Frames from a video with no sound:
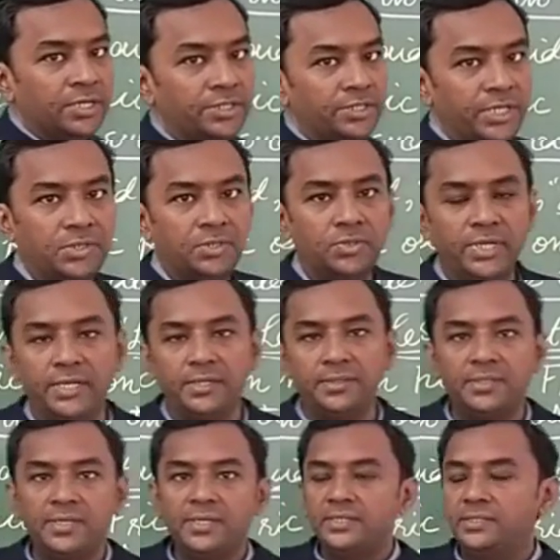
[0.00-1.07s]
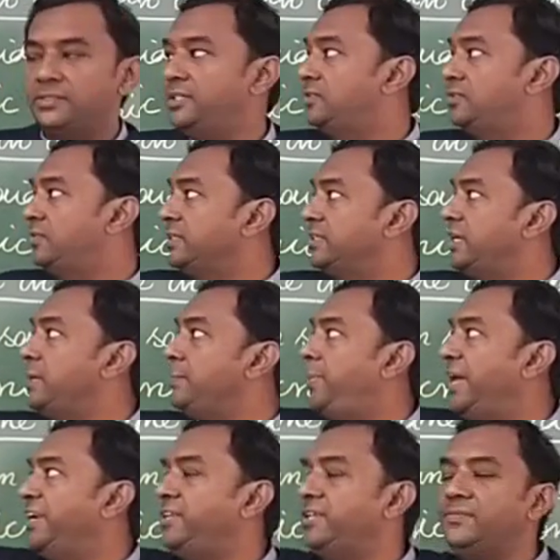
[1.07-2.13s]
Dear student, these were the
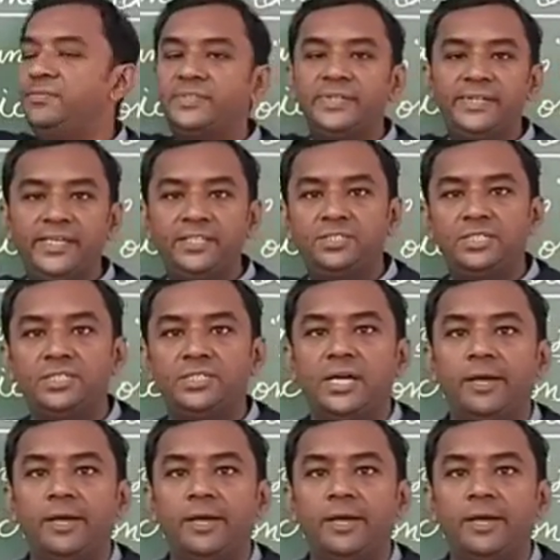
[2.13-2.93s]
imperative sentences.